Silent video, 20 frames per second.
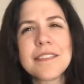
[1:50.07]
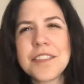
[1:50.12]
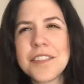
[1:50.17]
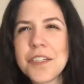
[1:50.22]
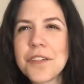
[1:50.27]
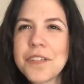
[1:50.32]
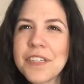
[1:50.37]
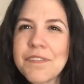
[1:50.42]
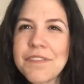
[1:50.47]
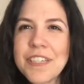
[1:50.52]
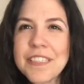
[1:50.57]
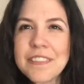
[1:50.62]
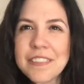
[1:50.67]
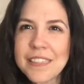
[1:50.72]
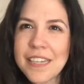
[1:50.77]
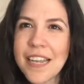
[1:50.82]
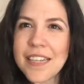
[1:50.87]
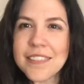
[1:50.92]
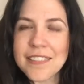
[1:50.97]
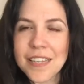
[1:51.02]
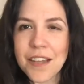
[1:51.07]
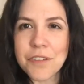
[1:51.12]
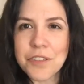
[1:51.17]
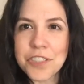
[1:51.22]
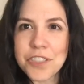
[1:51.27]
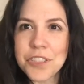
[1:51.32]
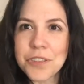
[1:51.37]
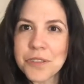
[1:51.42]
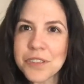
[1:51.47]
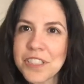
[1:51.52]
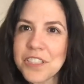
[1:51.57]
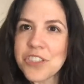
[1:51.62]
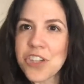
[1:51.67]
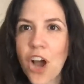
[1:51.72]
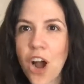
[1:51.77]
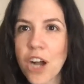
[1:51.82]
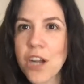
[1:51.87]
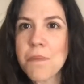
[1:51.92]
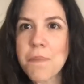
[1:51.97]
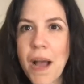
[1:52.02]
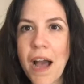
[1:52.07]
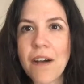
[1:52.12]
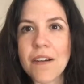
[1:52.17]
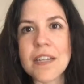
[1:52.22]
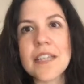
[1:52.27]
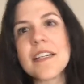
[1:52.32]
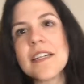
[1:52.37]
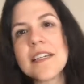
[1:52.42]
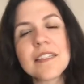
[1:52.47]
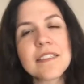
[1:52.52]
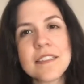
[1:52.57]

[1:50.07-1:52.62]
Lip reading: you know, if it stands out to you, then talk about it.